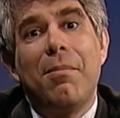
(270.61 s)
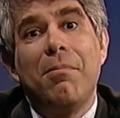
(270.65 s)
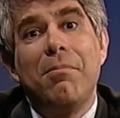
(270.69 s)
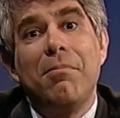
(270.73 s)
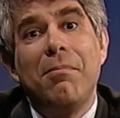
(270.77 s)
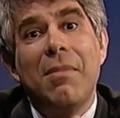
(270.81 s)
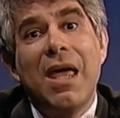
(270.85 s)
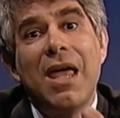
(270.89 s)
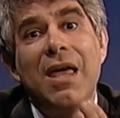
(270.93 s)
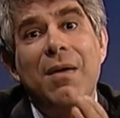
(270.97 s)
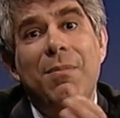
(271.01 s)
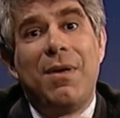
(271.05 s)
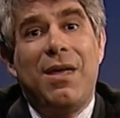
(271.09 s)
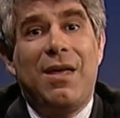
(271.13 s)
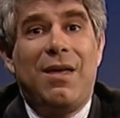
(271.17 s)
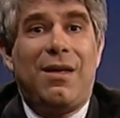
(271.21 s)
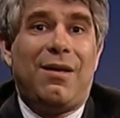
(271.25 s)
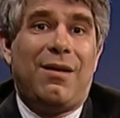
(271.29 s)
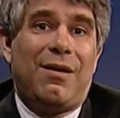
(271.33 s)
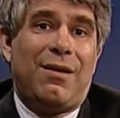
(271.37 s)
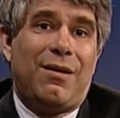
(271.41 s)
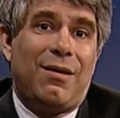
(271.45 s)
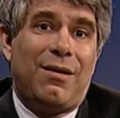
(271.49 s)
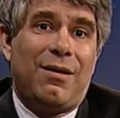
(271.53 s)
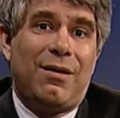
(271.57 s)
maybe,
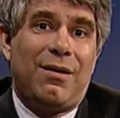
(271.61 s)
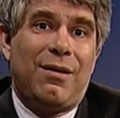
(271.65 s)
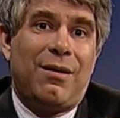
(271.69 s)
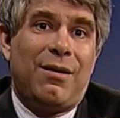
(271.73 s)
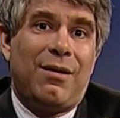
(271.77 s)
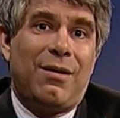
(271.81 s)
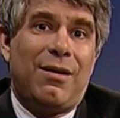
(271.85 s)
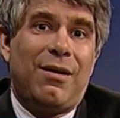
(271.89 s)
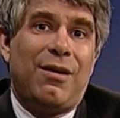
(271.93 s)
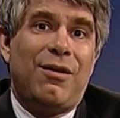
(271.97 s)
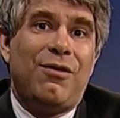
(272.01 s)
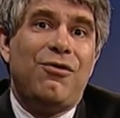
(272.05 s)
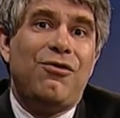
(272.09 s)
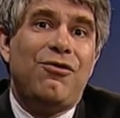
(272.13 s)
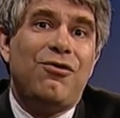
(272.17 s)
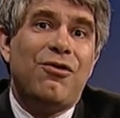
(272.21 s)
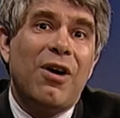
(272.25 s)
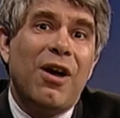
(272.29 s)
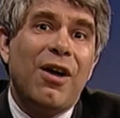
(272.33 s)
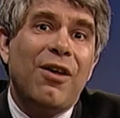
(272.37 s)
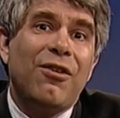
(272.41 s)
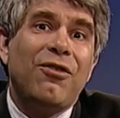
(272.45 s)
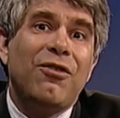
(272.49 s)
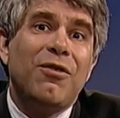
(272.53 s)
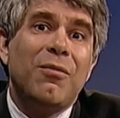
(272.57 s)

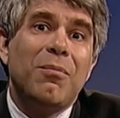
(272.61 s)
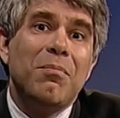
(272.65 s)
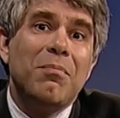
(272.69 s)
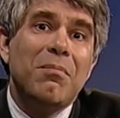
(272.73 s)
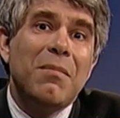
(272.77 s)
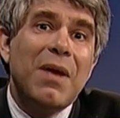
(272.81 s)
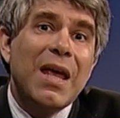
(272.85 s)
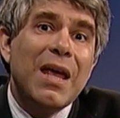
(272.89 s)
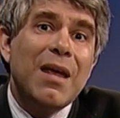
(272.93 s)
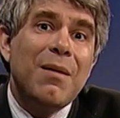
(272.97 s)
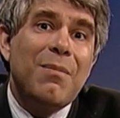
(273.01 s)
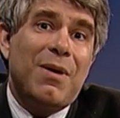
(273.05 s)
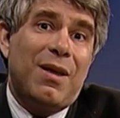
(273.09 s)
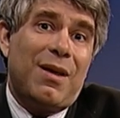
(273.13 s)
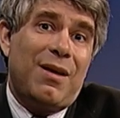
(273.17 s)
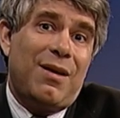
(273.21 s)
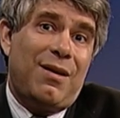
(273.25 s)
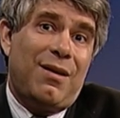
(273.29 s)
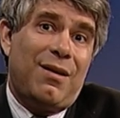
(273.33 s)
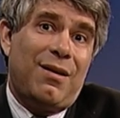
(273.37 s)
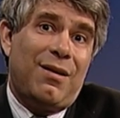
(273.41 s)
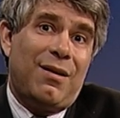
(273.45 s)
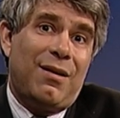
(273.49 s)
just maybe,